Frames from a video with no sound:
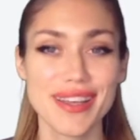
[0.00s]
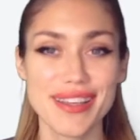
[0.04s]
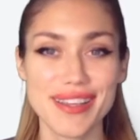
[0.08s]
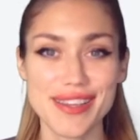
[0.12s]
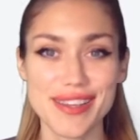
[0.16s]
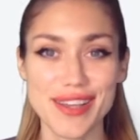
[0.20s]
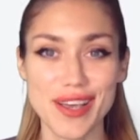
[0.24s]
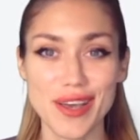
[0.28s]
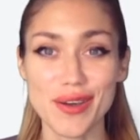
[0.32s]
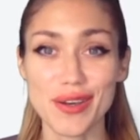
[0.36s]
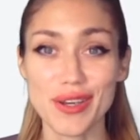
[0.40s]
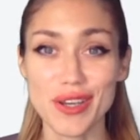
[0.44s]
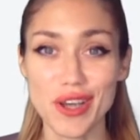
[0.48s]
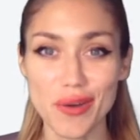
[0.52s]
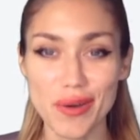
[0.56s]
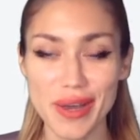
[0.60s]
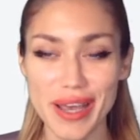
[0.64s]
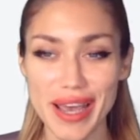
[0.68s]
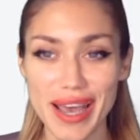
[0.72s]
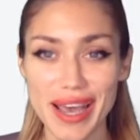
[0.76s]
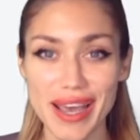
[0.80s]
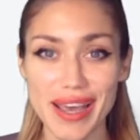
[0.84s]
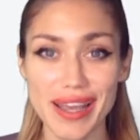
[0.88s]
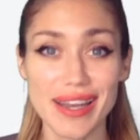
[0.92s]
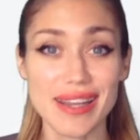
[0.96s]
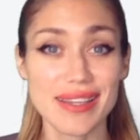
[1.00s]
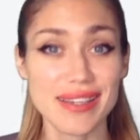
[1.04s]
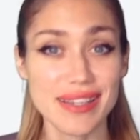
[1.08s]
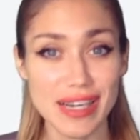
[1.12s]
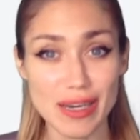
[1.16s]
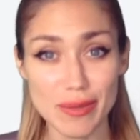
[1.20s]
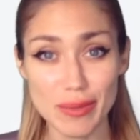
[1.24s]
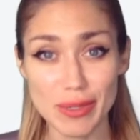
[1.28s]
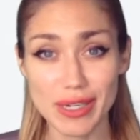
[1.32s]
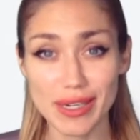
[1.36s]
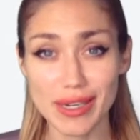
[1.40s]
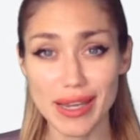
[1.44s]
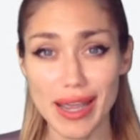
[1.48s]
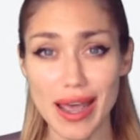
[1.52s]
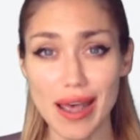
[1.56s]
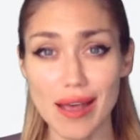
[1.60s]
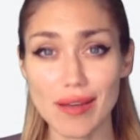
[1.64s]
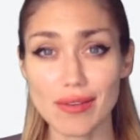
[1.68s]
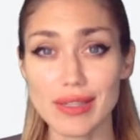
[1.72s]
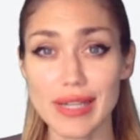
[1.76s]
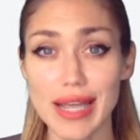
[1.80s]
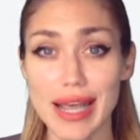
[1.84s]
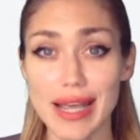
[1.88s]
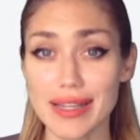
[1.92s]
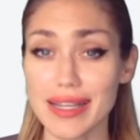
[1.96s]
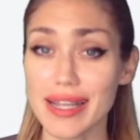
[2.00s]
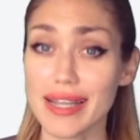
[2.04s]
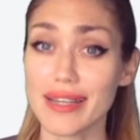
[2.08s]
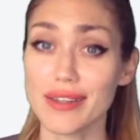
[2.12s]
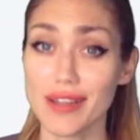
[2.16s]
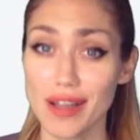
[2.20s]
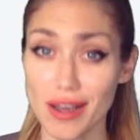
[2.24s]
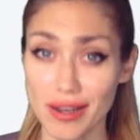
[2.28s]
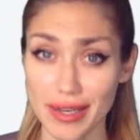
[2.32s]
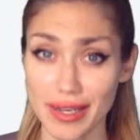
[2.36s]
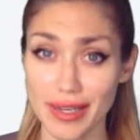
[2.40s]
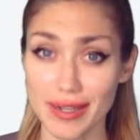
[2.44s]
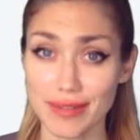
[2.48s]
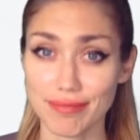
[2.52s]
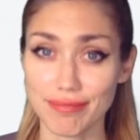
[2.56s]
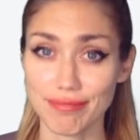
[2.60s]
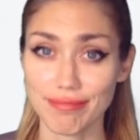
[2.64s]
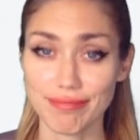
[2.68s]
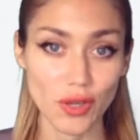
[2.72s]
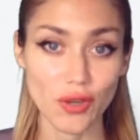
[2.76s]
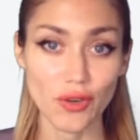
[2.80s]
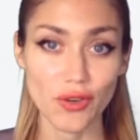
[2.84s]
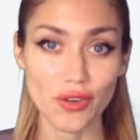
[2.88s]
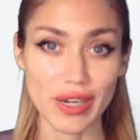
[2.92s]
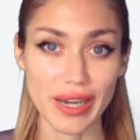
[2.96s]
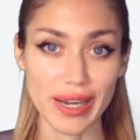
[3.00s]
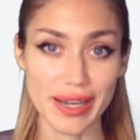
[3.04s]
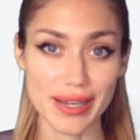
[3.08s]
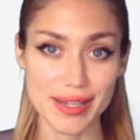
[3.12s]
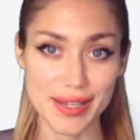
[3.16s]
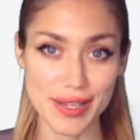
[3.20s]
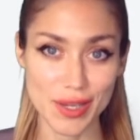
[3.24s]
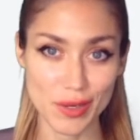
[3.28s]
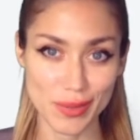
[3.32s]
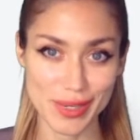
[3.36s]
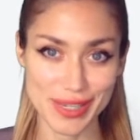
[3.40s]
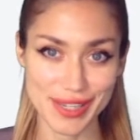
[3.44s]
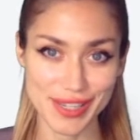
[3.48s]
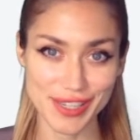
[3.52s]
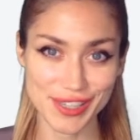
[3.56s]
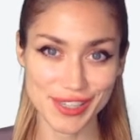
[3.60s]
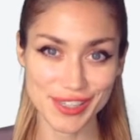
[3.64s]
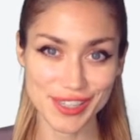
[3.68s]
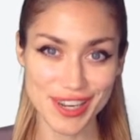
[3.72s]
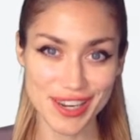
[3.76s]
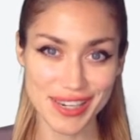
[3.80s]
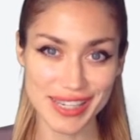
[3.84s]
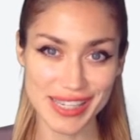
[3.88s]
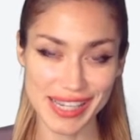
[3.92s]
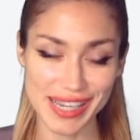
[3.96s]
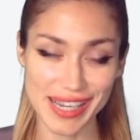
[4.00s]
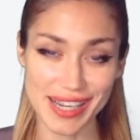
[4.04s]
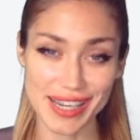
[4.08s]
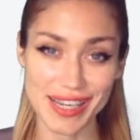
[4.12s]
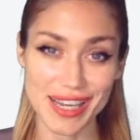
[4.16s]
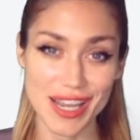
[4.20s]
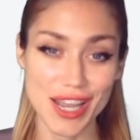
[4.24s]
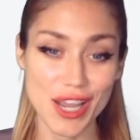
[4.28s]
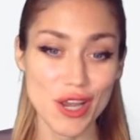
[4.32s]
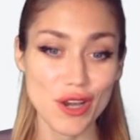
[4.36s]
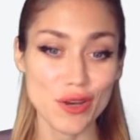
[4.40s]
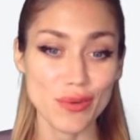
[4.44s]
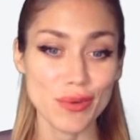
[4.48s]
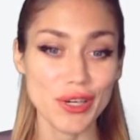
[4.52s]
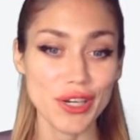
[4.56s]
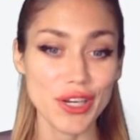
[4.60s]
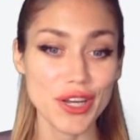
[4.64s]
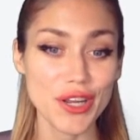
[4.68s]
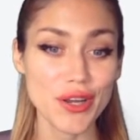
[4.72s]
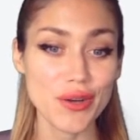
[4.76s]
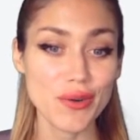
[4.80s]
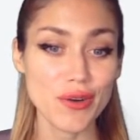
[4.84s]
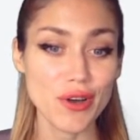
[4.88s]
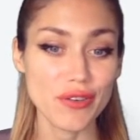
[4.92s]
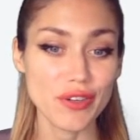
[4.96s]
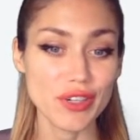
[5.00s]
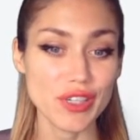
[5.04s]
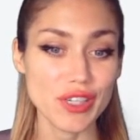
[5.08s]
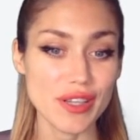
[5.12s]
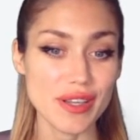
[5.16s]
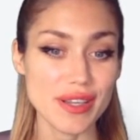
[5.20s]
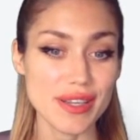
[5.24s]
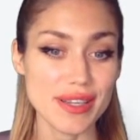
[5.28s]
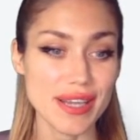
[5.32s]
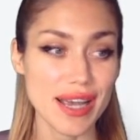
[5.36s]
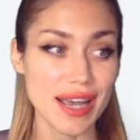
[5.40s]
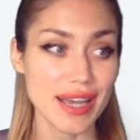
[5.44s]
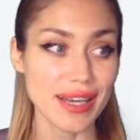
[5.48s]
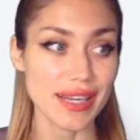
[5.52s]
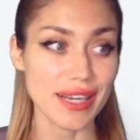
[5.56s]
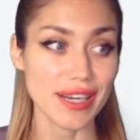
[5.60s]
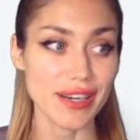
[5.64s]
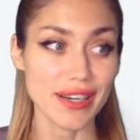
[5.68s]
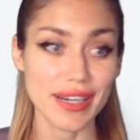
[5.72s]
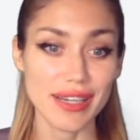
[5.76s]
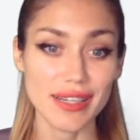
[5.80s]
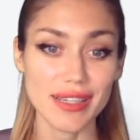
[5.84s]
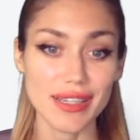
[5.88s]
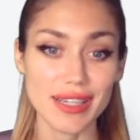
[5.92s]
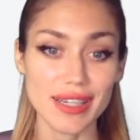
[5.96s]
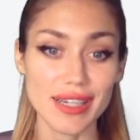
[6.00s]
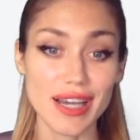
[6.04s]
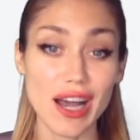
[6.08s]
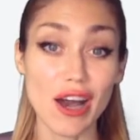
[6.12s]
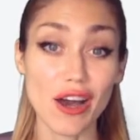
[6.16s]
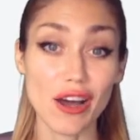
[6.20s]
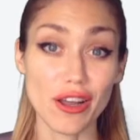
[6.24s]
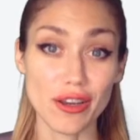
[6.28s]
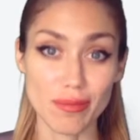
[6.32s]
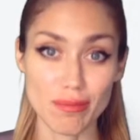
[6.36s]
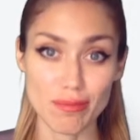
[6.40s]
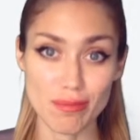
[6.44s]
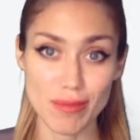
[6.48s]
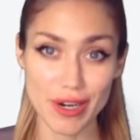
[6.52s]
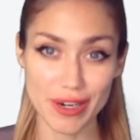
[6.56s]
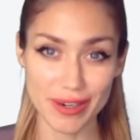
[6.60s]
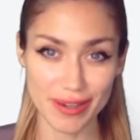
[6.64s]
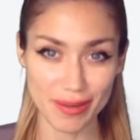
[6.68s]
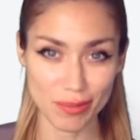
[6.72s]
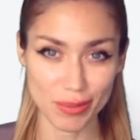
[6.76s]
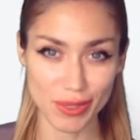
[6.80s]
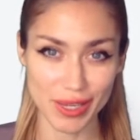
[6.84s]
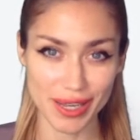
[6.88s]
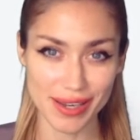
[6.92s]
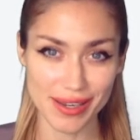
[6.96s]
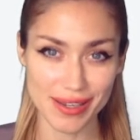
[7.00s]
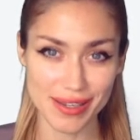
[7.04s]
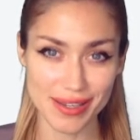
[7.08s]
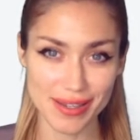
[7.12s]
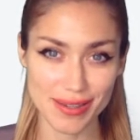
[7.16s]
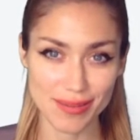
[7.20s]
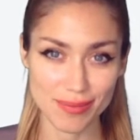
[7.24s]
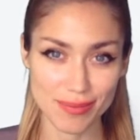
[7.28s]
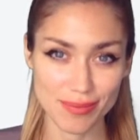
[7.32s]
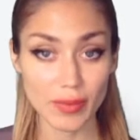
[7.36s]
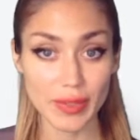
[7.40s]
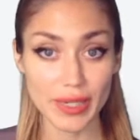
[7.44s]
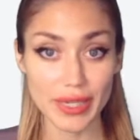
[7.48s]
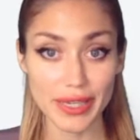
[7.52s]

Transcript: So go ahead, set up an account, and then log in. Great, so once you're logged in, we're gonna go over to the side here and click on Marketplace.